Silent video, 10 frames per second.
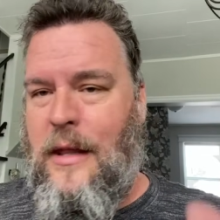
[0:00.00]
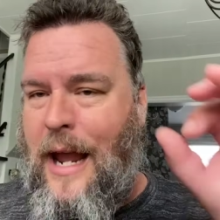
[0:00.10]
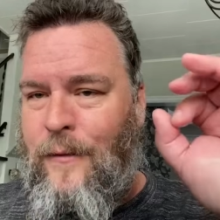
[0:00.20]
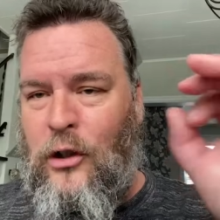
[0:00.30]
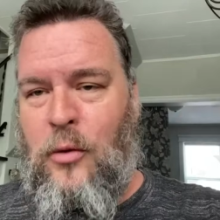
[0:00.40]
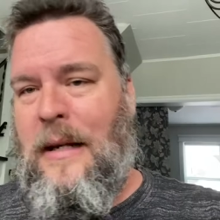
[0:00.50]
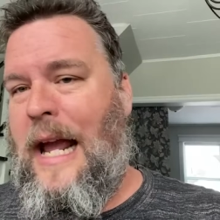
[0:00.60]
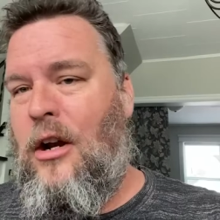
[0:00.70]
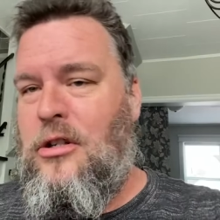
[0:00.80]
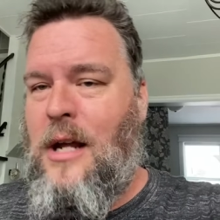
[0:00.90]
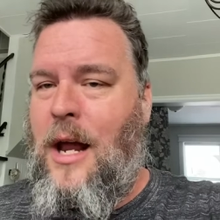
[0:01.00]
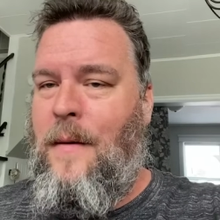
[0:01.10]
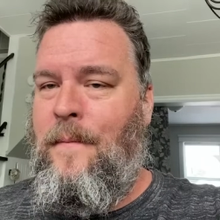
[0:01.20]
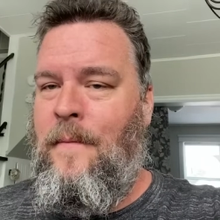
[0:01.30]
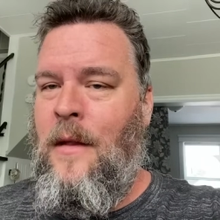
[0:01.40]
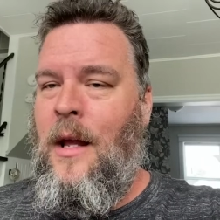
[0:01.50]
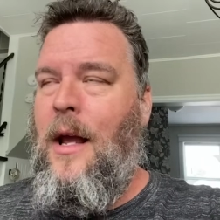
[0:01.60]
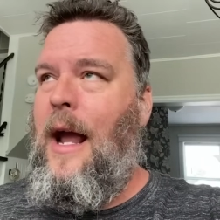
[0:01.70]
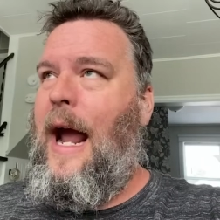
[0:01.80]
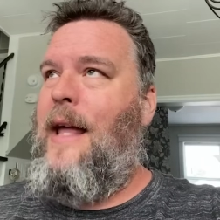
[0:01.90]
They have illuminators on them,
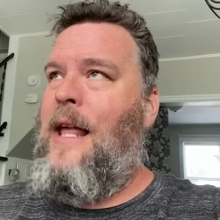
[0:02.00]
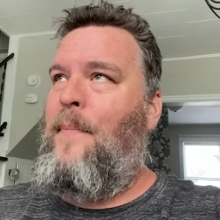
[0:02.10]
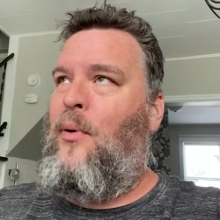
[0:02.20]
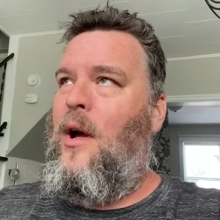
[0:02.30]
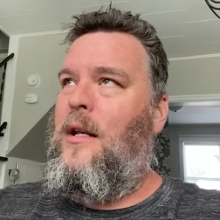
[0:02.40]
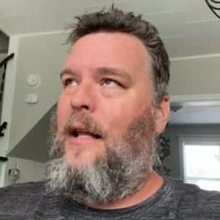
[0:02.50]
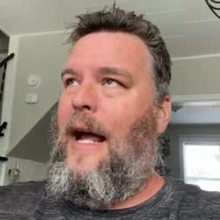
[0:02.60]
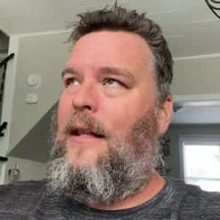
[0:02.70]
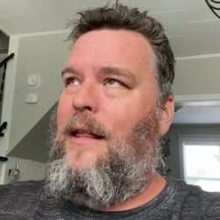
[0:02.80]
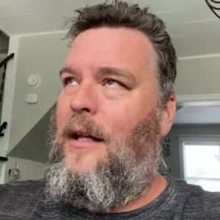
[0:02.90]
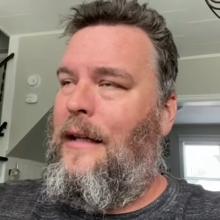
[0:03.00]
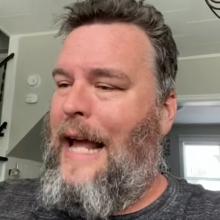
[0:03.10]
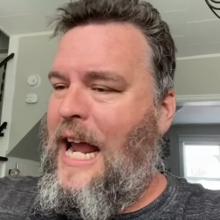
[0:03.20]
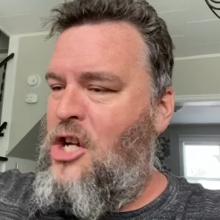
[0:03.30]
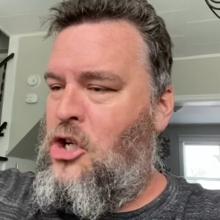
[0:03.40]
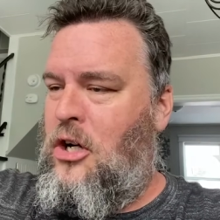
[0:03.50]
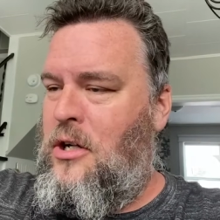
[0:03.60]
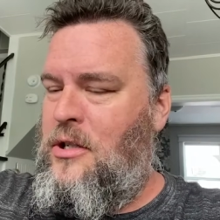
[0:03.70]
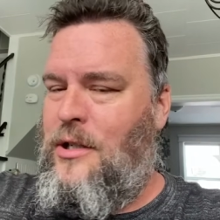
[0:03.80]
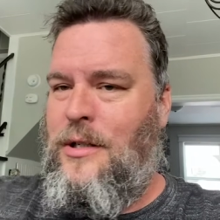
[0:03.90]
and they put like the
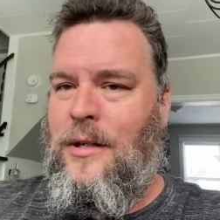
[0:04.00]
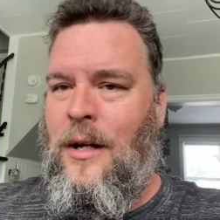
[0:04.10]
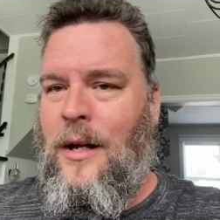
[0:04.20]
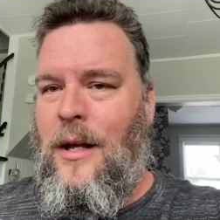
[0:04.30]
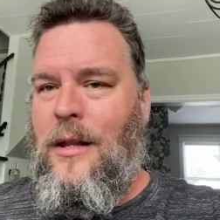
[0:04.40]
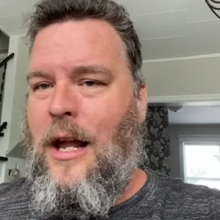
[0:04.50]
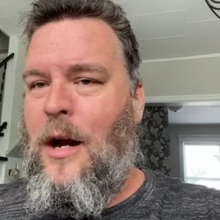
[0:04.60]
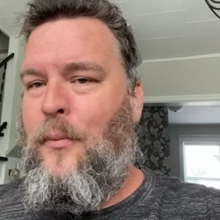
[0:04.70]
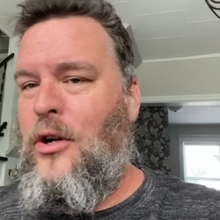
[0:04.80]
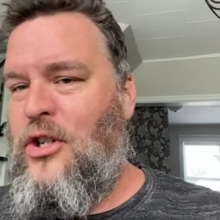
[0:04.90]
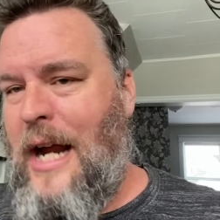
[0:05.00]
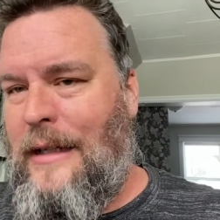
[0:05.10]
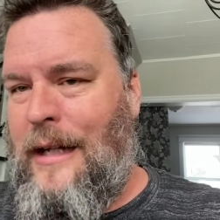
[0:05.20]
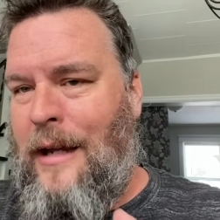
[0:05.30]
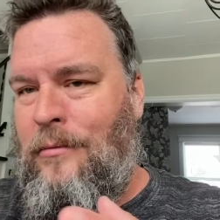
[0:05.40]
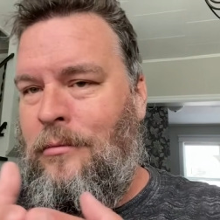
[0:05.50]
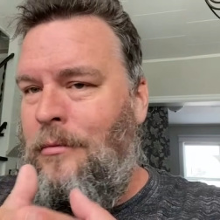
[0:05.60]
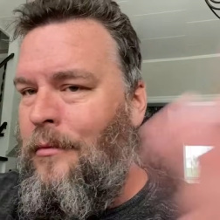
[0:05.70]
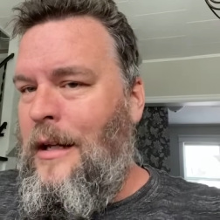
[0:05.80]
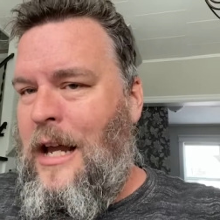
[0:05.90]
lasers that are projecting,
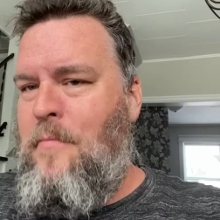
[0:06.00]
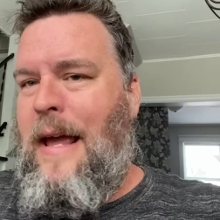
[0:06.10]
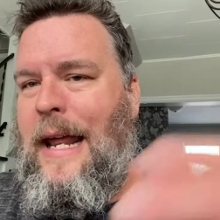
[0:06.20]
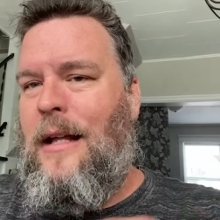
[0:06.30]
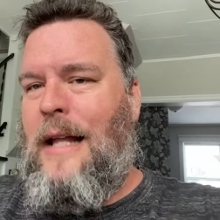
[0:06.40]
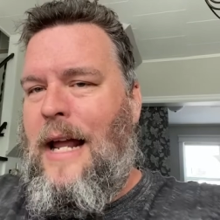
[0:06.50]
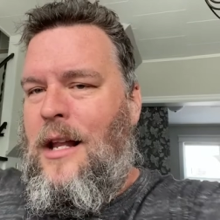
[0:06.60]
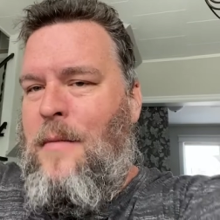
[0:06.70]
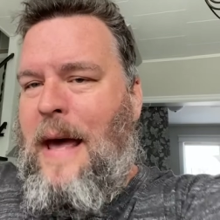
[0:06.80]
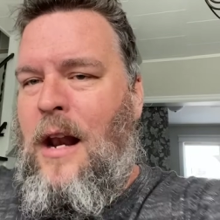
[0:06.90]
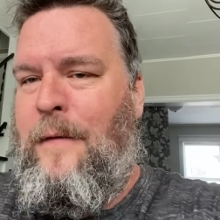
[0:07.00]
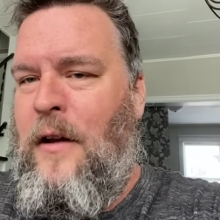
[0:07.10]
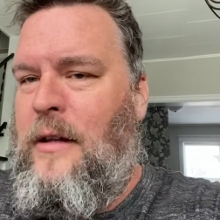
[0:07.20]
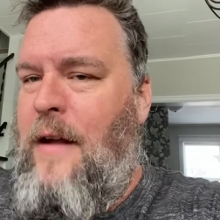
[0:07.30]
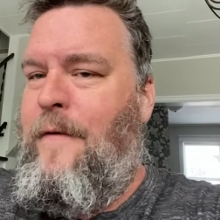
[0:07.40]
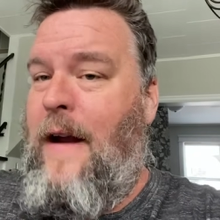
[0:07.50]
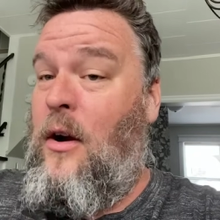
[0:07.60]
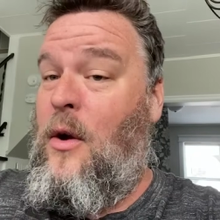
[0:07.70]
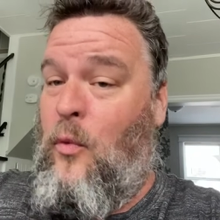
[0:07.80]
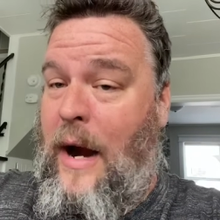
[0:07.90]
emitting light on the battlefield. They
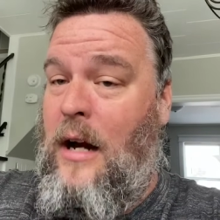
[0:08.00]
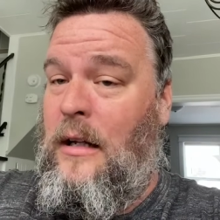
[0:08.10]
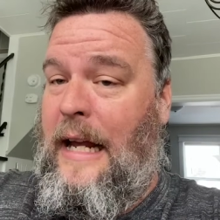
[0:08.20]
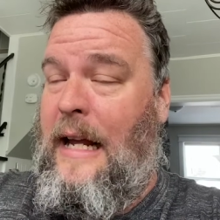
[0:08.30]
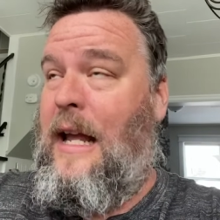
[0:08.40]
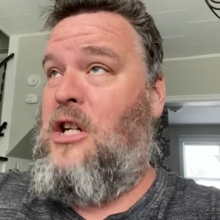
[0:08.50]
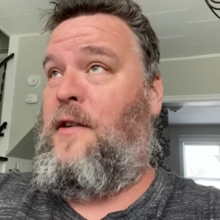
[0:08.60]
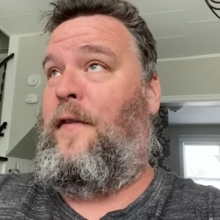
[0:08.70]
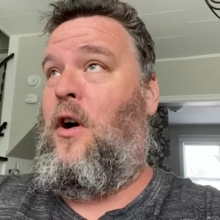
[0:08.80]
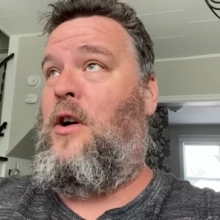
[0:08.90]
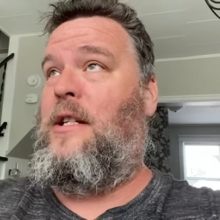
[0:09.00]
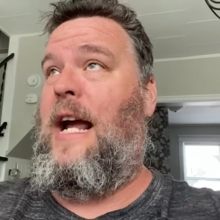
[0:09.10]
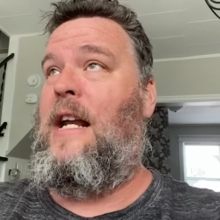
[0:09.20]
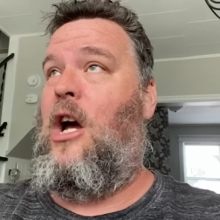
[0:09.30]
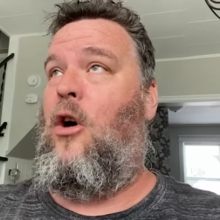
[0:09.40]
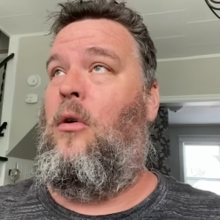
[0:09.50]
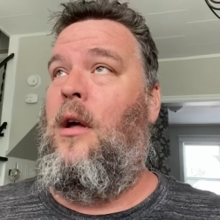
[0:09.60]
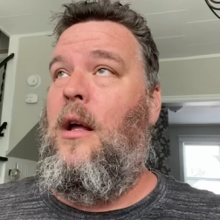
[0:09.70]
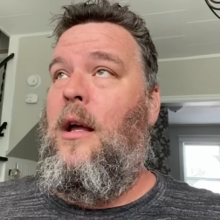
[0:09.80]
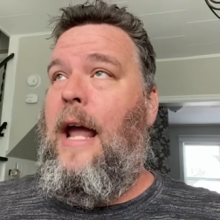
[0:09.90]
very rarely, as far as I know,
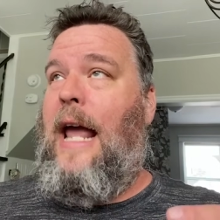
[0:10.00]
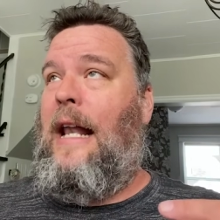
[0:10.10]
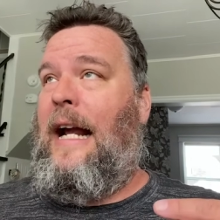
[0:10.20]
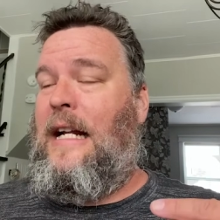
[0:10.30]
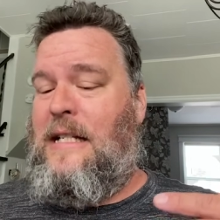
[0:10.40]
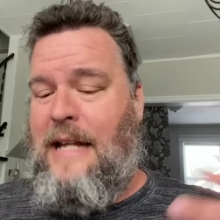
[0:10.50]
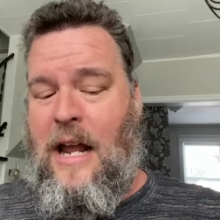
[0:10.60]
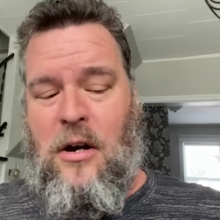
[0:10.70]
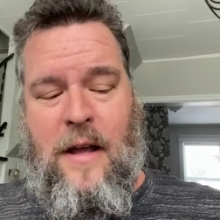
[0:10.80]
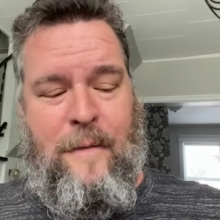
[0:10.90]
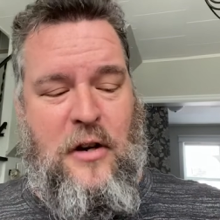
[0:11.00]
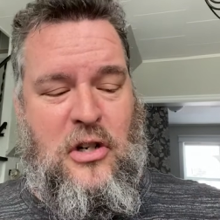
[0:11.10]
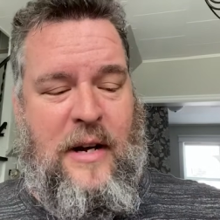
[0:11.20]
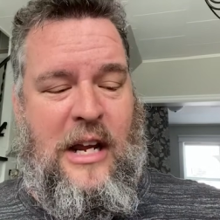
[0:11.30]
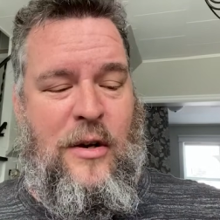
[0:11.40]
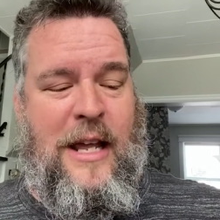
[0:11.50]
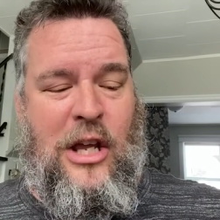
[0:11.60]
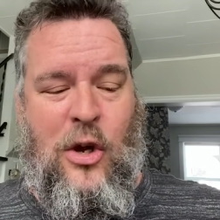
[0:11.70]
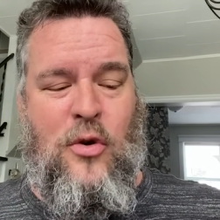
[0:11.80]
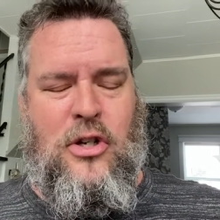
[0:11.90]
in like a standard infantry unit,
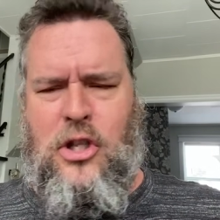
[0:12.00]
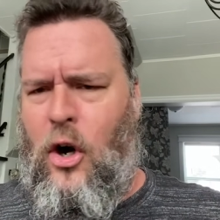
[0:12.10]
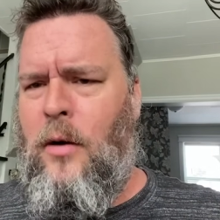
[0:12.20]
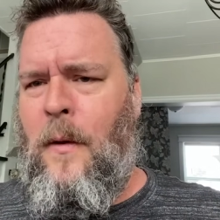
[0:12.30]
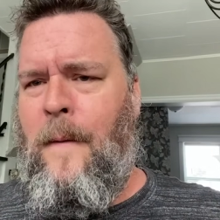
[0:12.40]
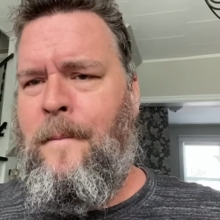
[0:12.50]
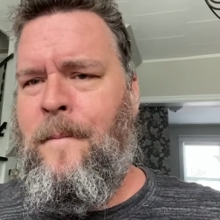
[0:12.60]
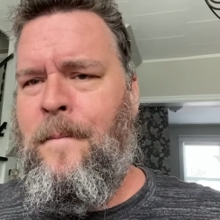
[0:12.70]
use thermal.